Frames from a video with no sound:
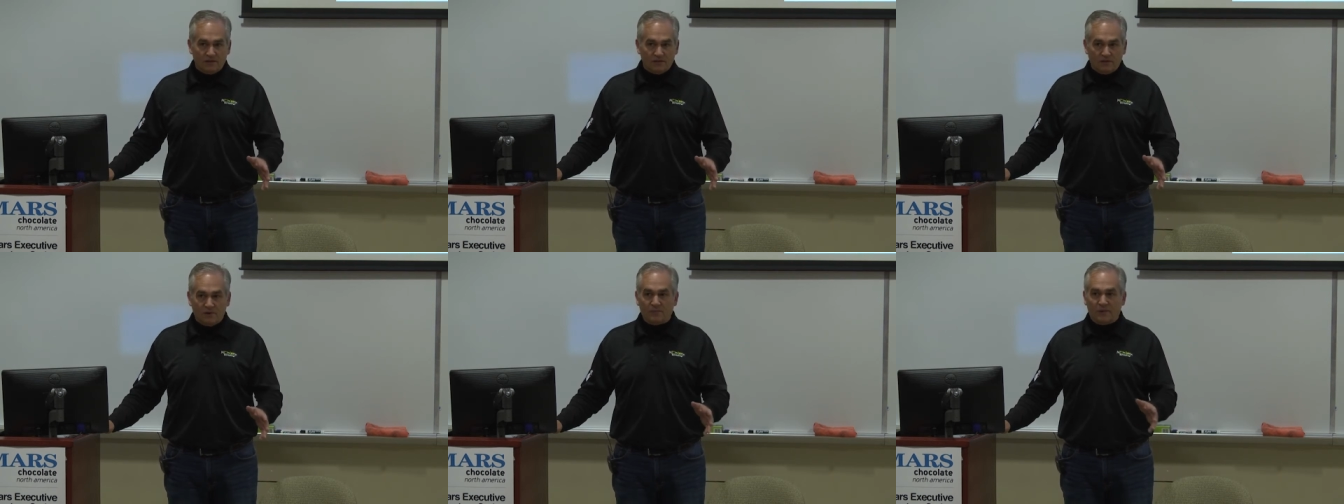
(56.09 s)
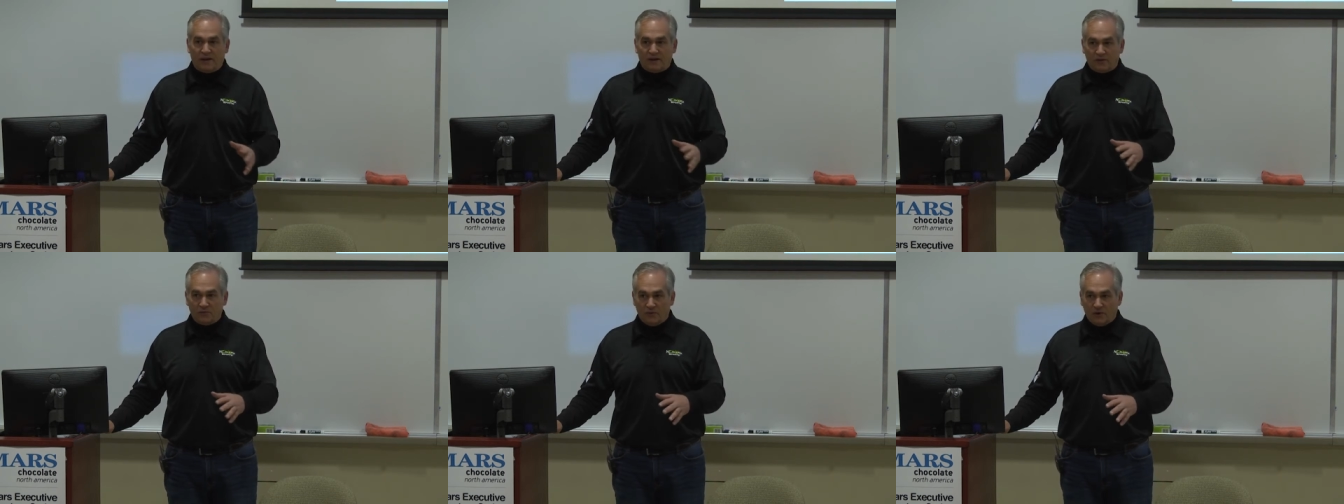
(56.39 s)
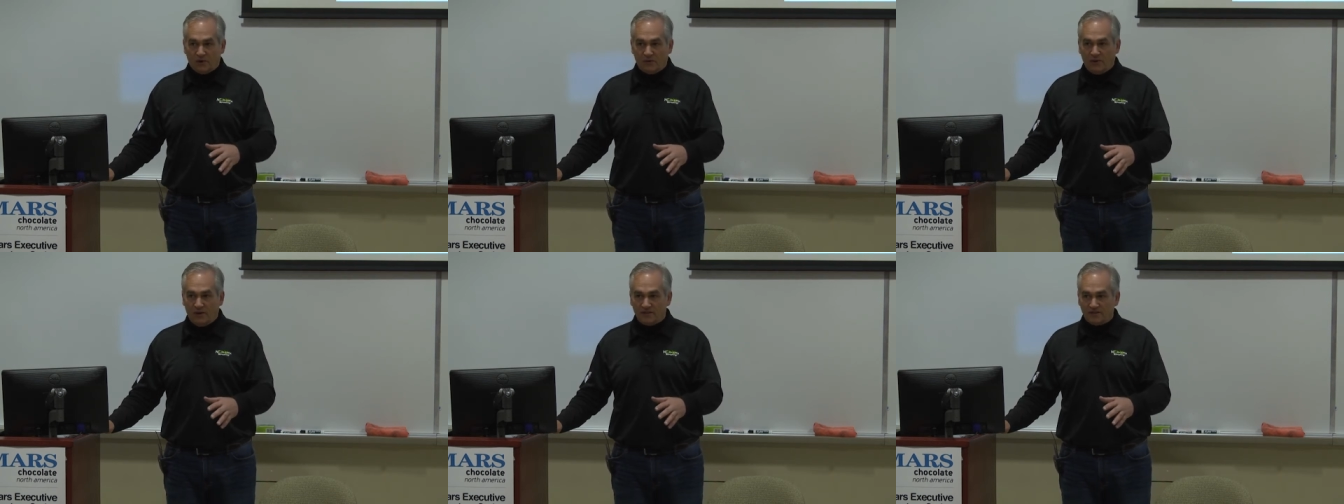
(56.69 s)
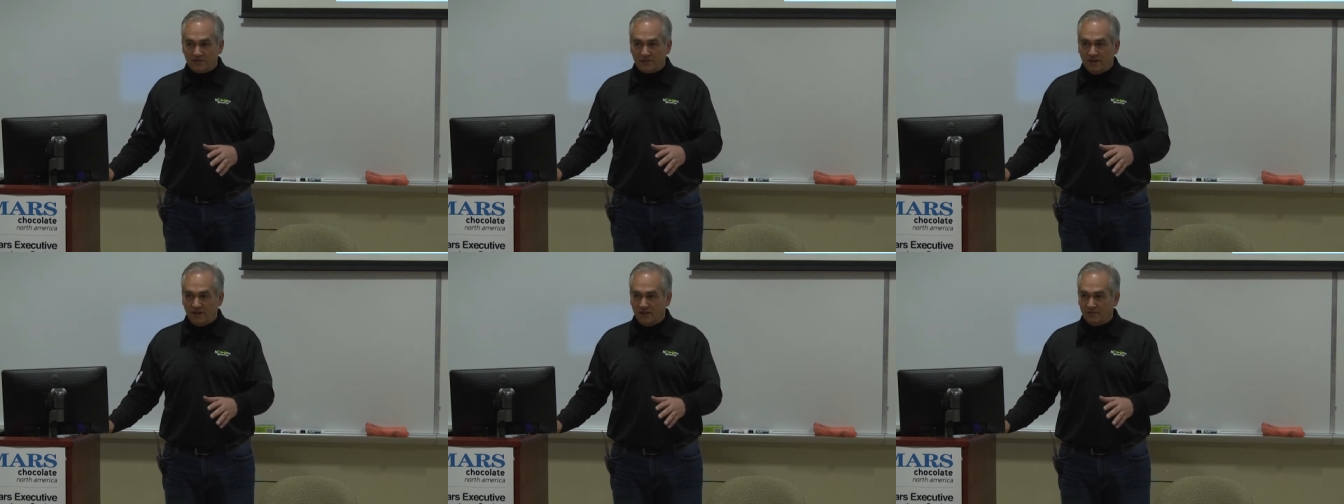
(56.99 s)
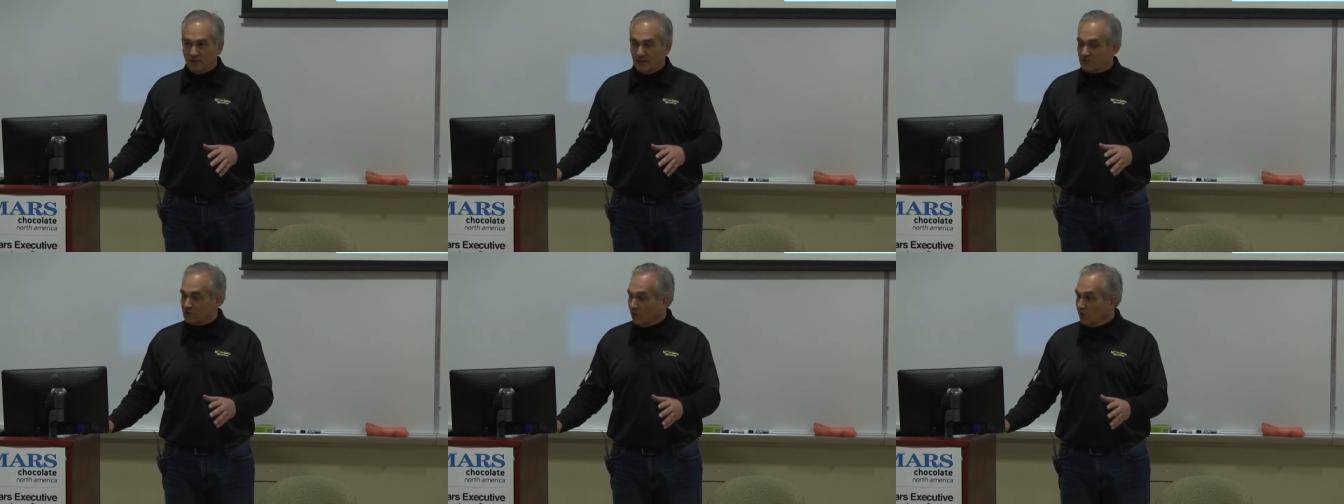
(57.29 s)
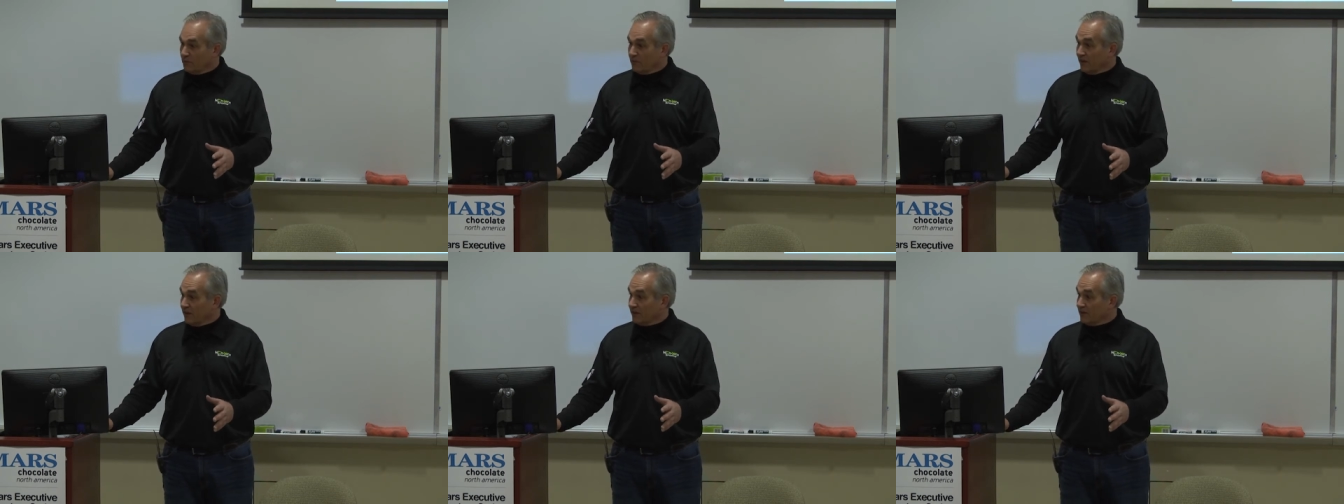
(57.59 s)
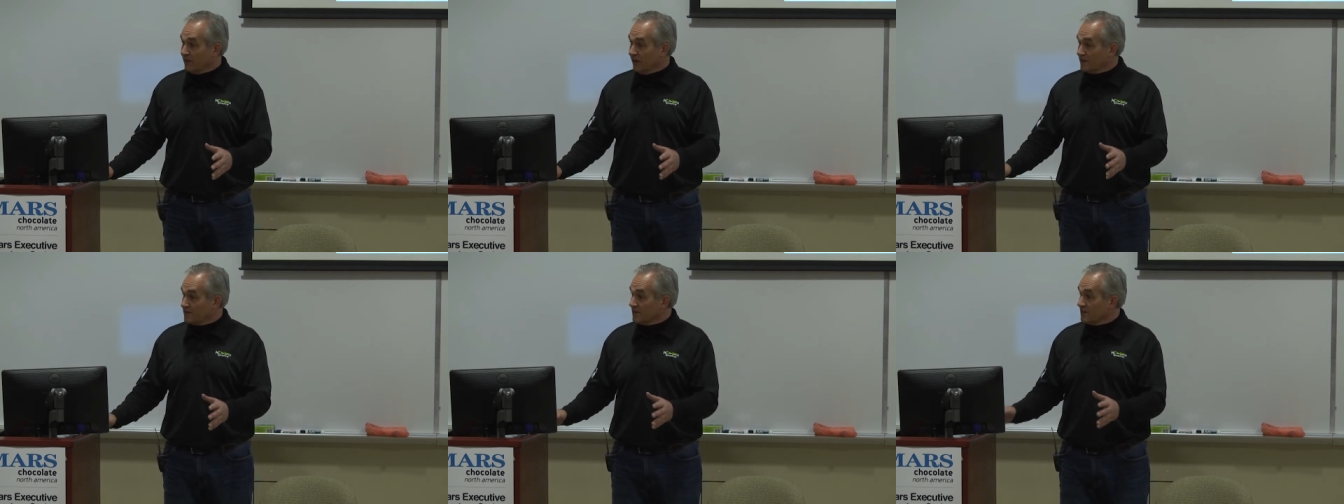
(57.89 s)
Went back to work Wednesday. And I told
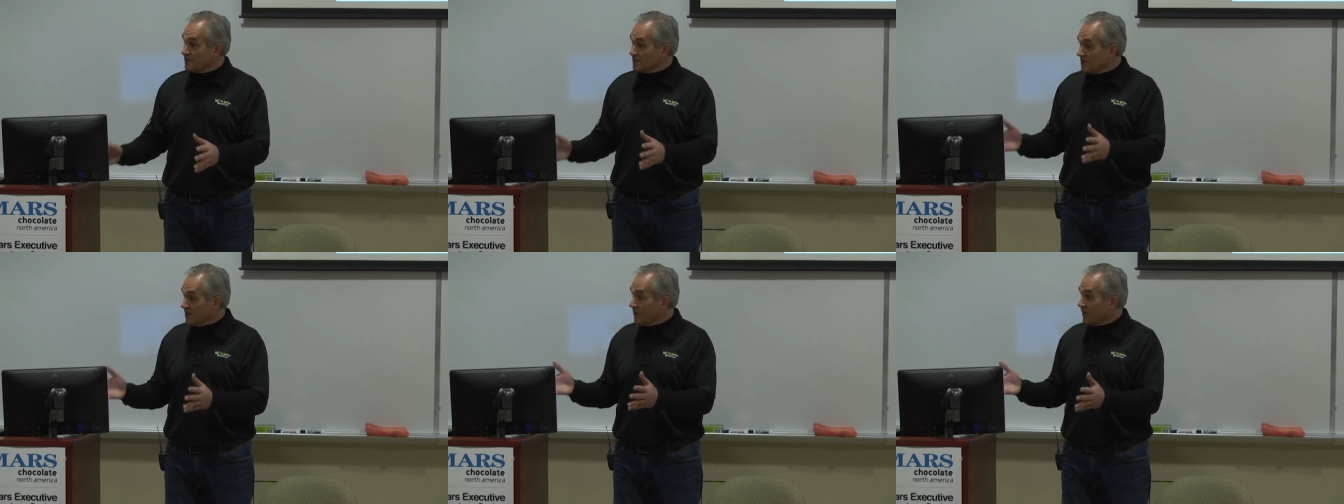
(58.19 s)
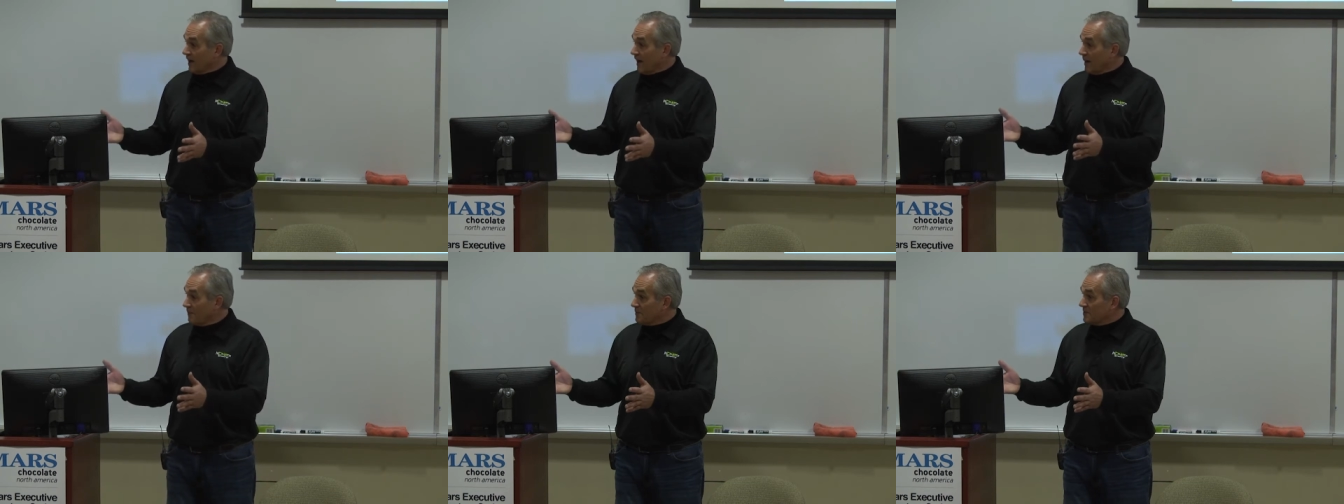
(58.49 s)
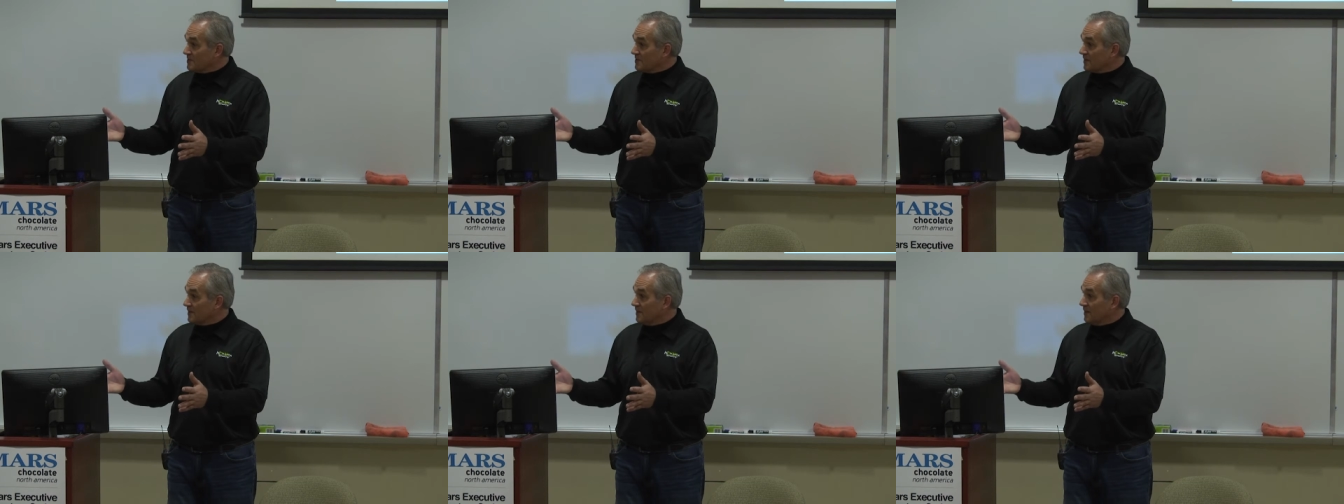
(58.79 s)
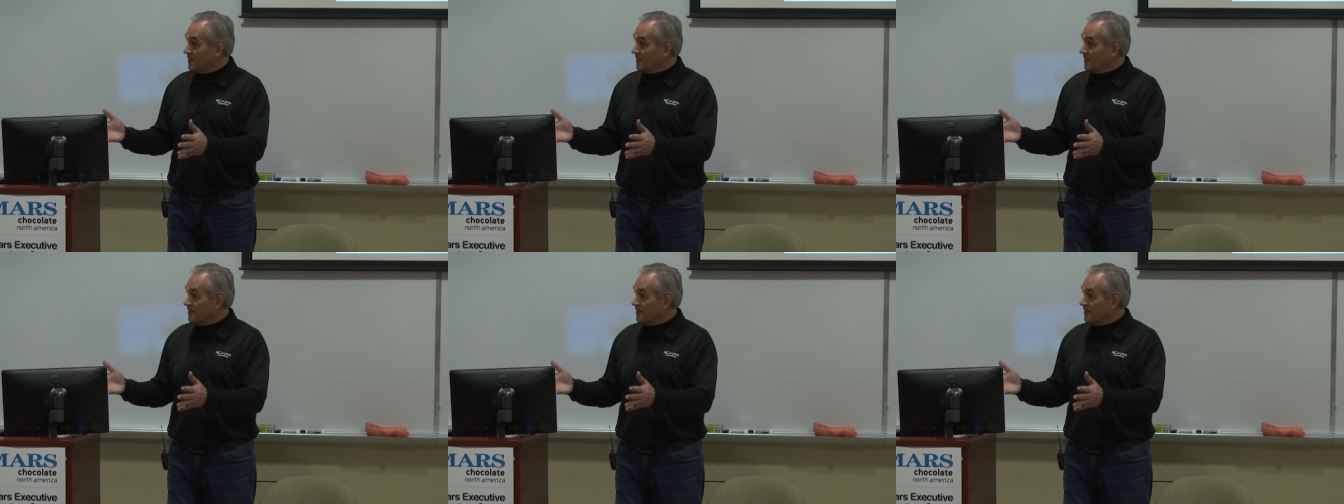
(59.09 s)
Melody, I said, see what happens?